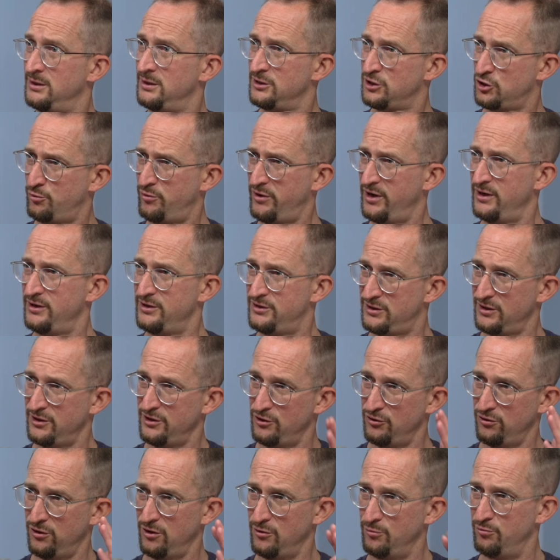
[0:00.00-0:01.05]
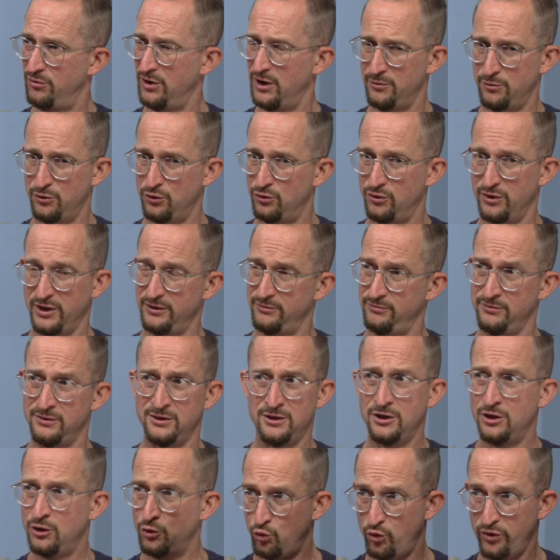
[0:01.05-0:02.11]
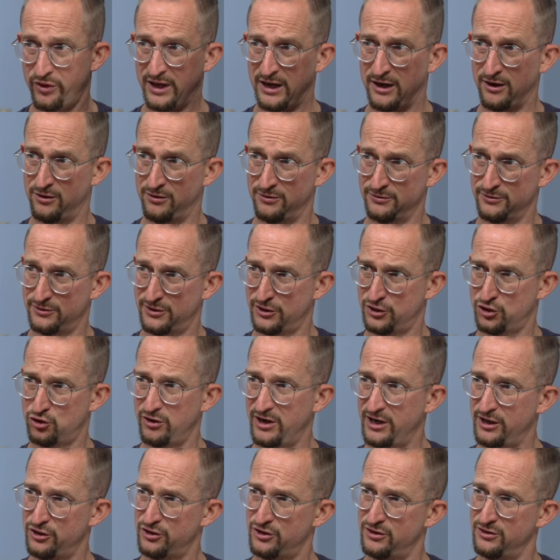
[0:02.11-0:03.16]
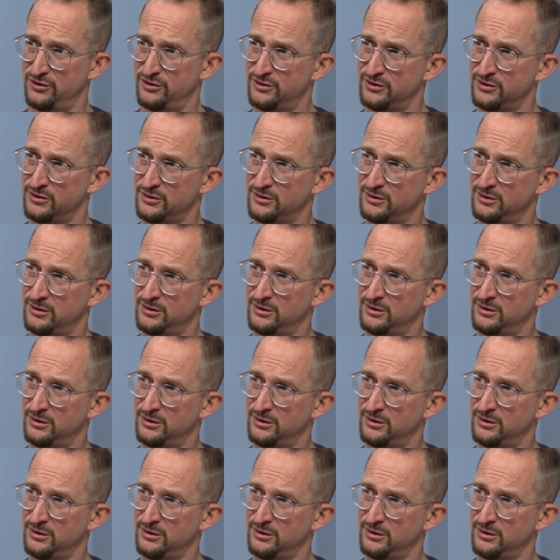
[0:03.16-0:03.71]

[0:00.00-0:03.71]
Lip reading: space, in your own bubble, and without distractions.